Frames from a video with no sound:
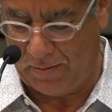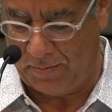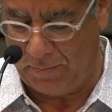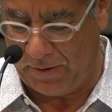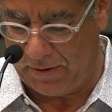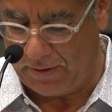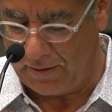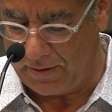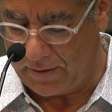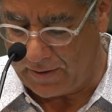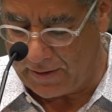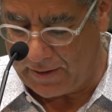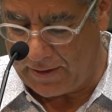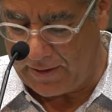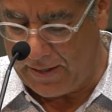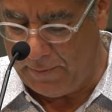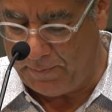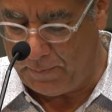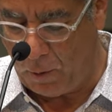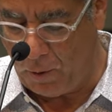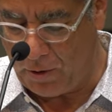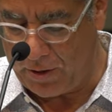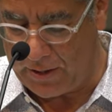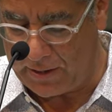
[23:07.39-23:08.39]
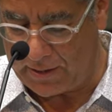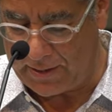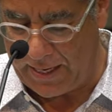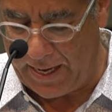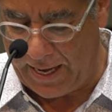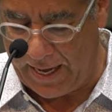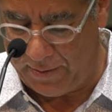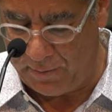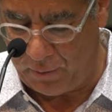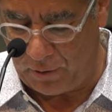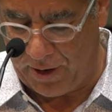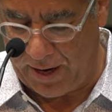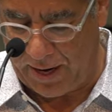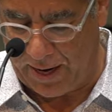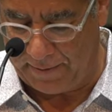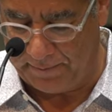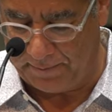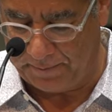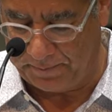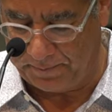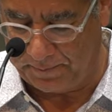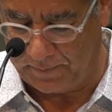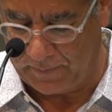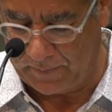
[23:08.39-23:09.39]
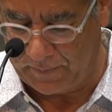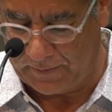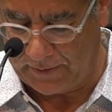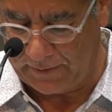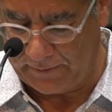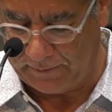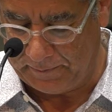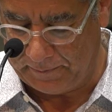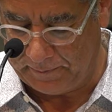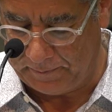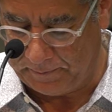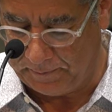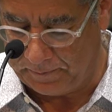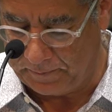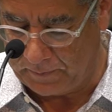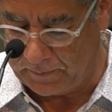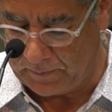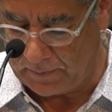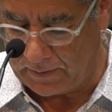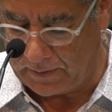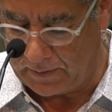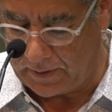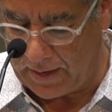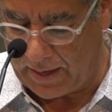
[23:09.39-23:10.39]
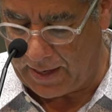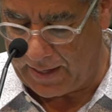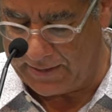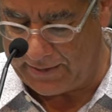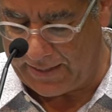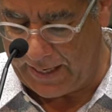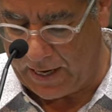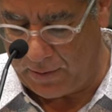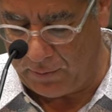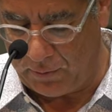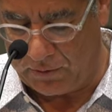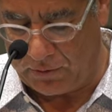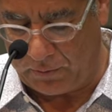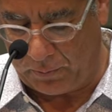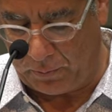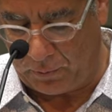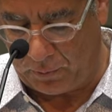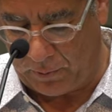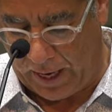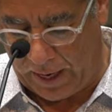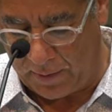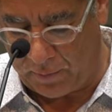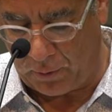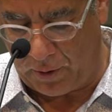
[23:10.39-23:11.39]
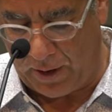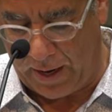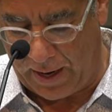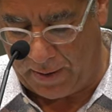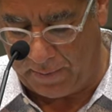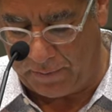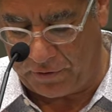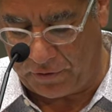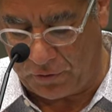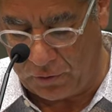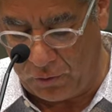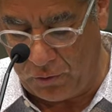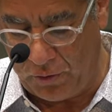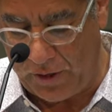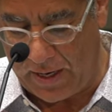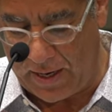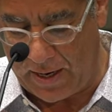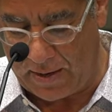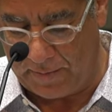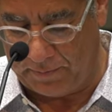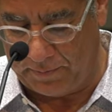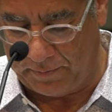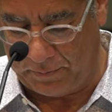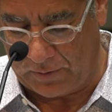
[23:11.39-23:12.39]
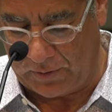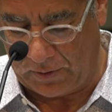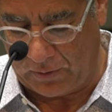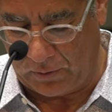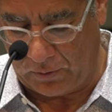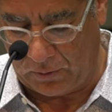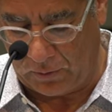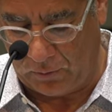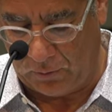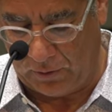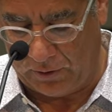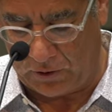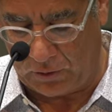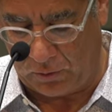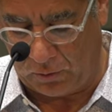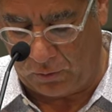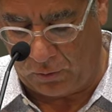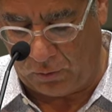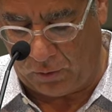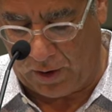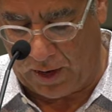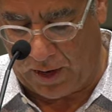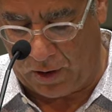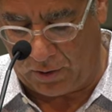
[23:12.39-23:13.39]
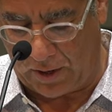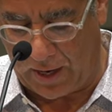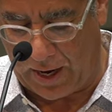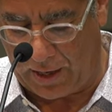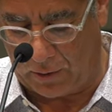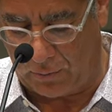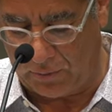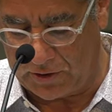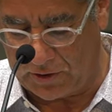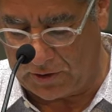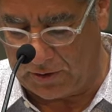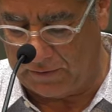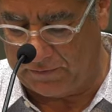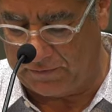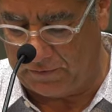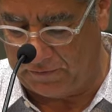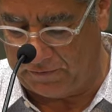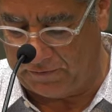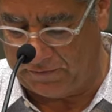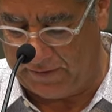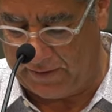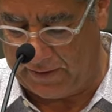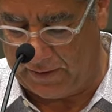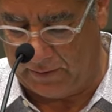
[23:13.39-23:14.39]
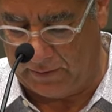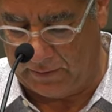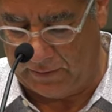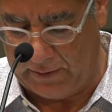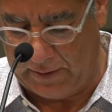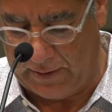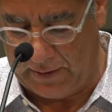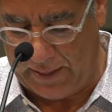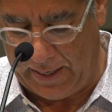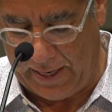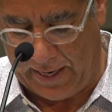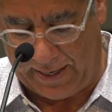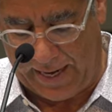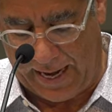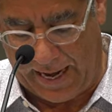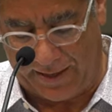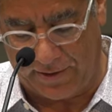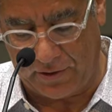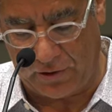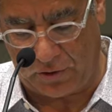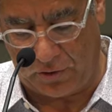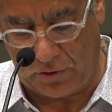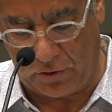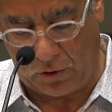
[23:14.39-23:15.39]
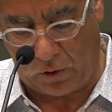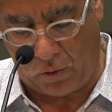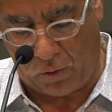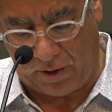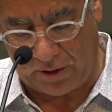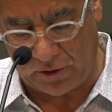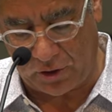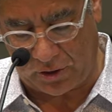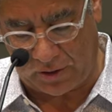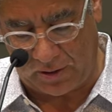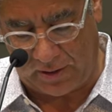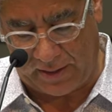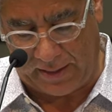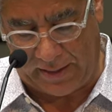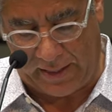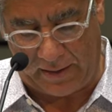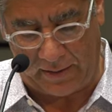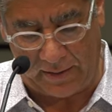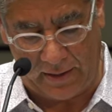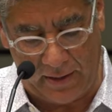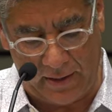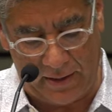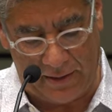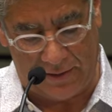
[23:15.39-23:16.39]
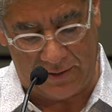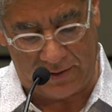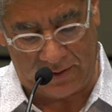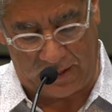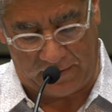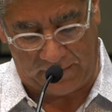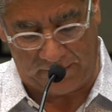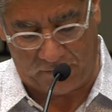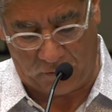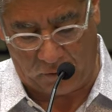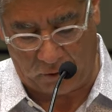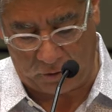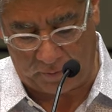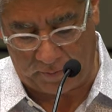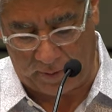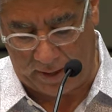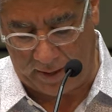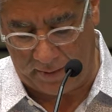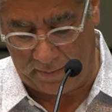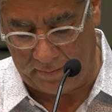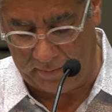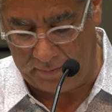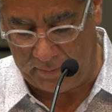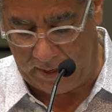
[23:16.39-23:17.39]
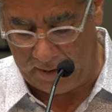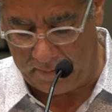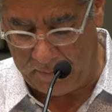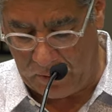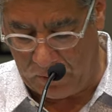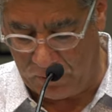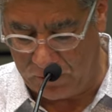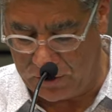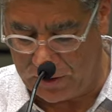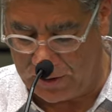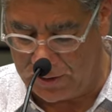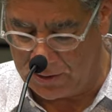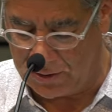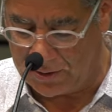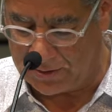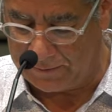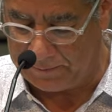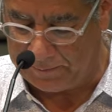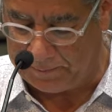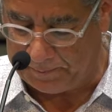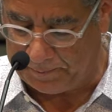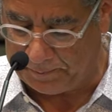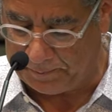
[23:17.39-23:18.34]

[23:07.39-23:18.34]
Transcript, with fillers: But he pointed to Abraham as Abraham, through him, was how God was going to fulfill and answer the question that is set forth by, by Moses.